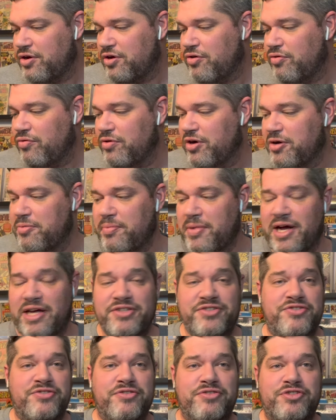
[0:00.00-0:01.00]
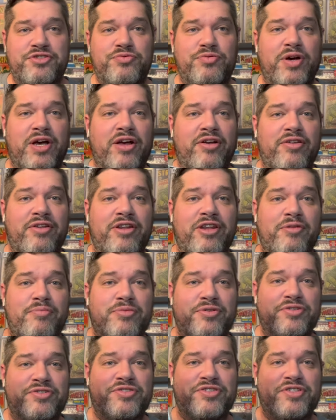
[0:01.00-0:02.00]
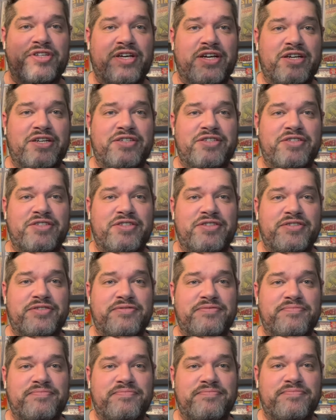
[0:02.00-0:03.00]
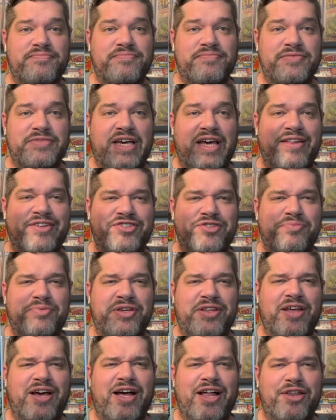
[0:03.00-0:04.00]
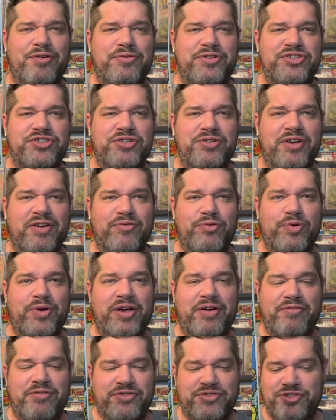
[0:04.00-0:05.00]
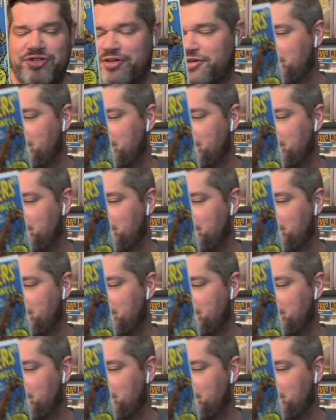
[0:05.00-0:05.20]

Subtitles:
Where Monsters Dwell, number six. Yeah, this will be in the Halloween show giveaway for sure.